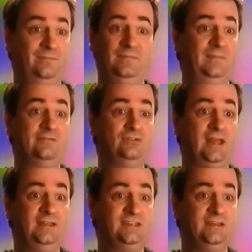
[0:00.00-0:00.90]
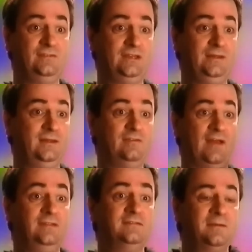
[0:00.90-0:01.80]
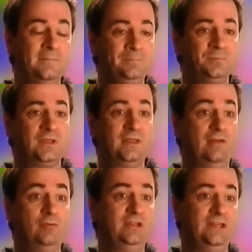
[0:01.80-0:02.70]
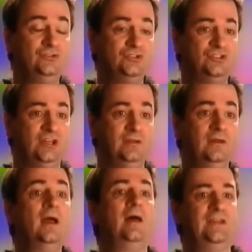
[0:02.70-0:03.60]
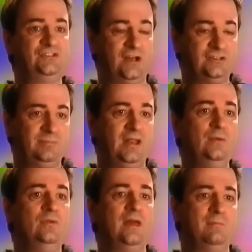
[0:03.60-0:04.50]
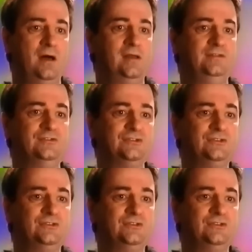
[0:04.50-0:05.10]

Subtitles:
everyday TV event, get everybody interested, and then start to play with their minds.